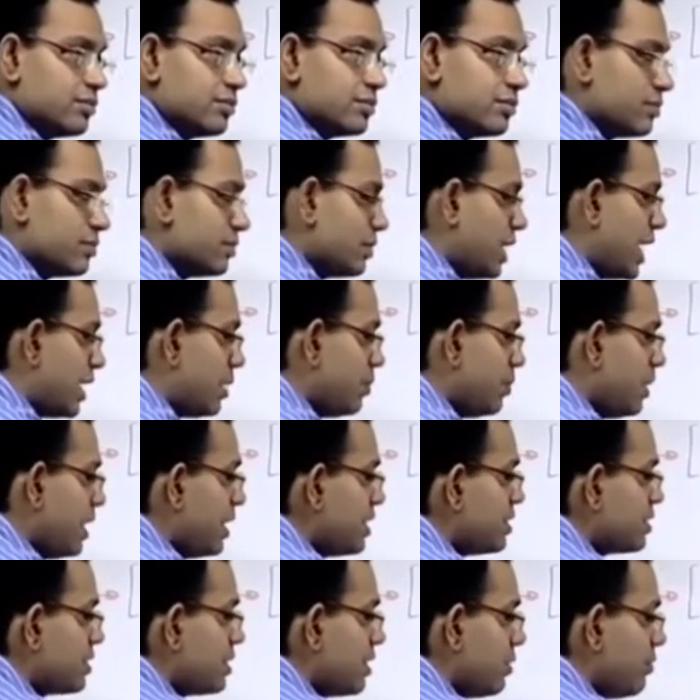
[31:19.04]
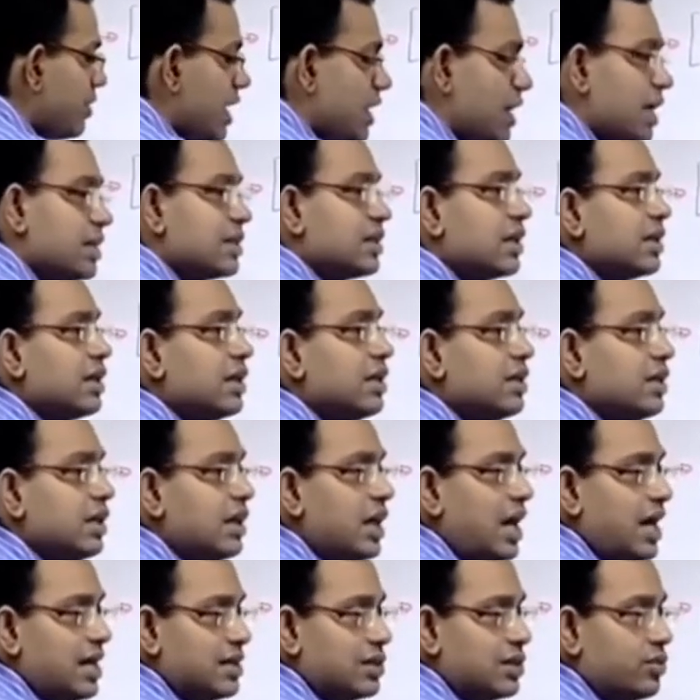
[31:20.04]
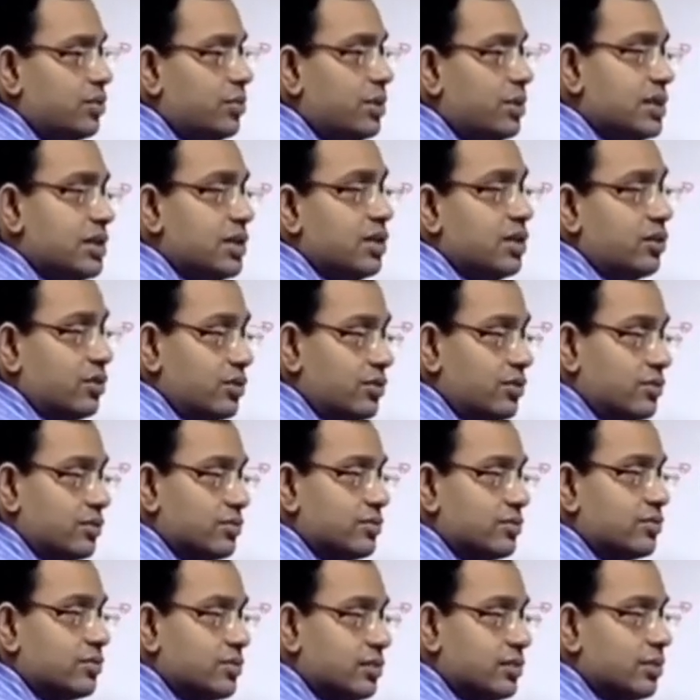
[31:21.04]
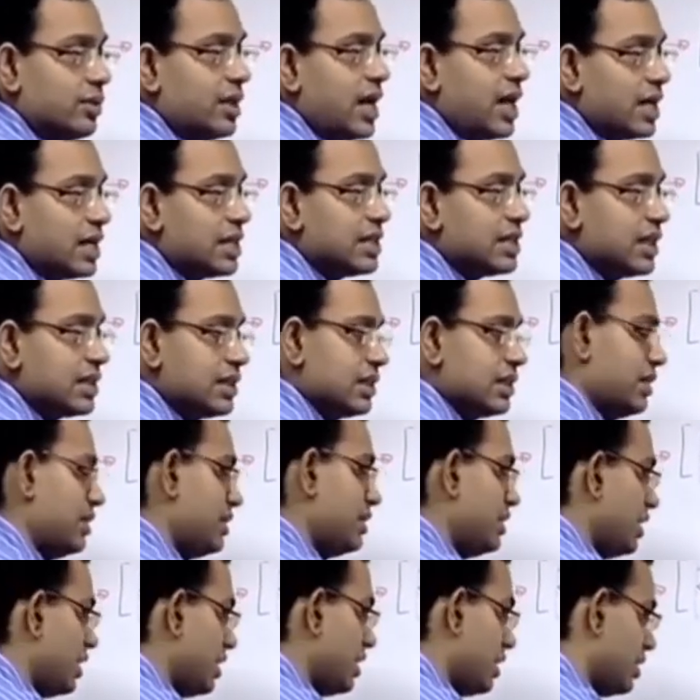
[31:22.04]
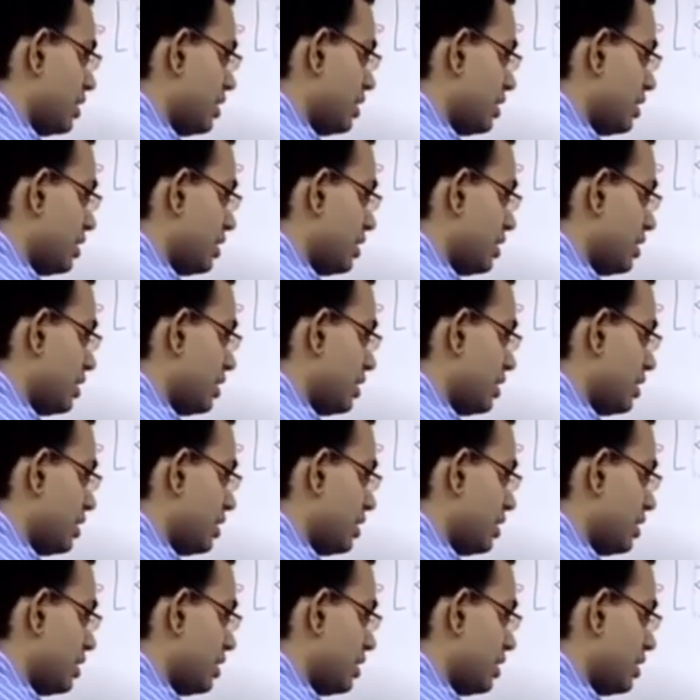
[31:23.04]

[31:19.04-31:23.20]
that means the variation in T has to be 0. So, that is essential.